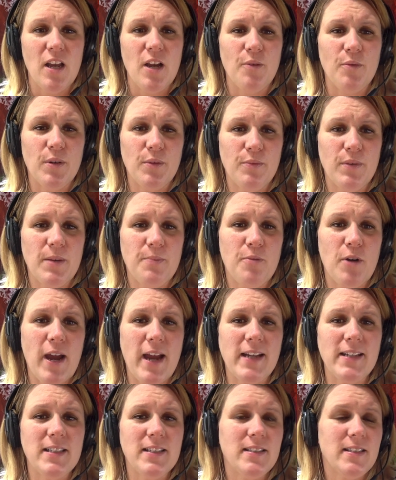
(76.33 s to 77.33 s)
When we
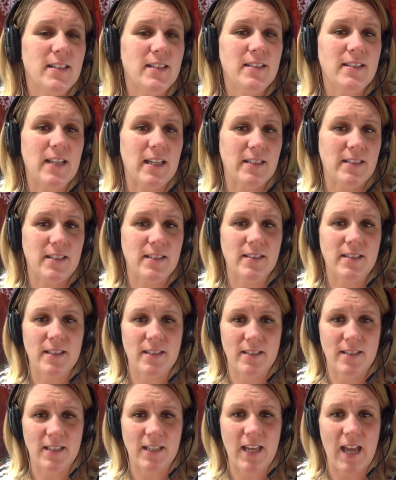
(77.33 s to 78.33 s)
practice these
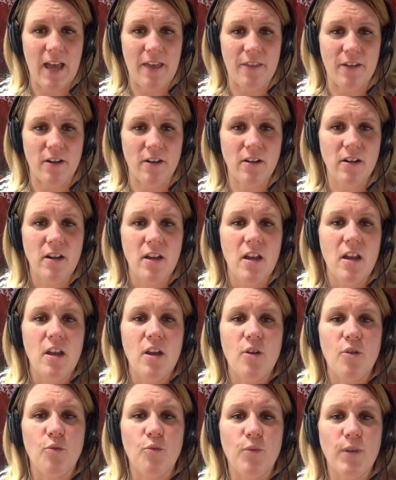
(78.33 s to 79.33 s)
sentences together,
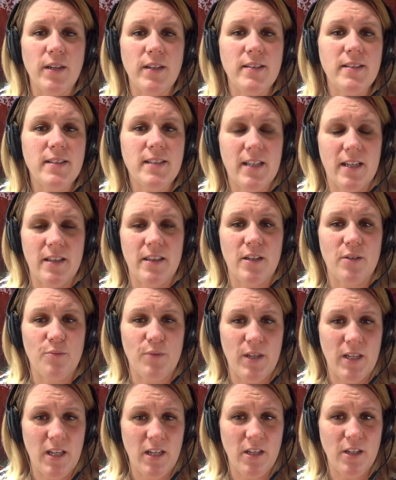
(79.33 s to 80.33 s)
we'll see that
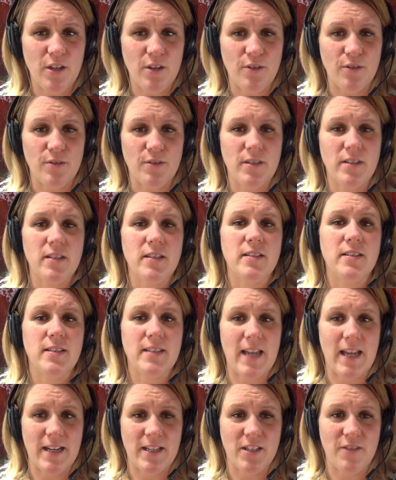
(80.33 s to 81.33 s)
we can use
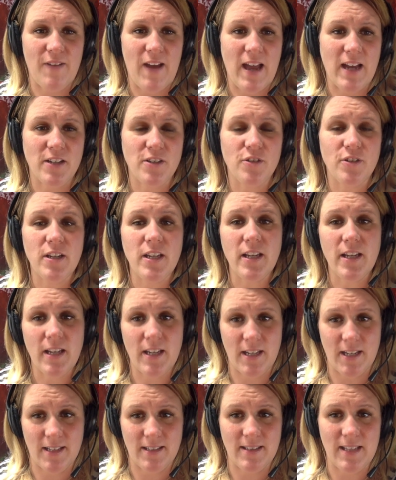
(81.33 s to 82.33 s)
satisfactory
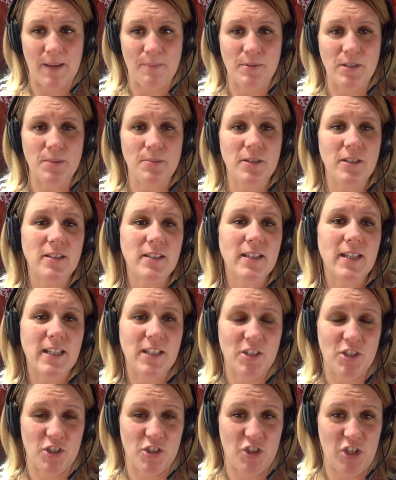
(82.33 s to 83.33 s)
and acceptable
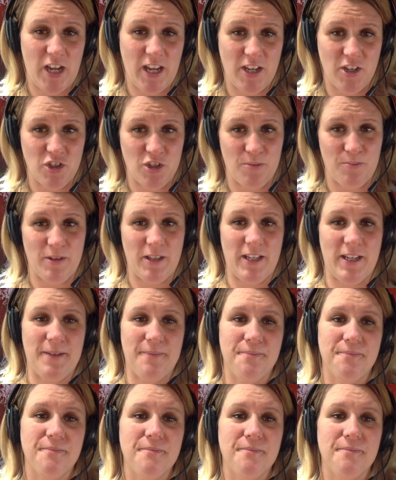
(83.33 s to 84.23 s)
interchangeably.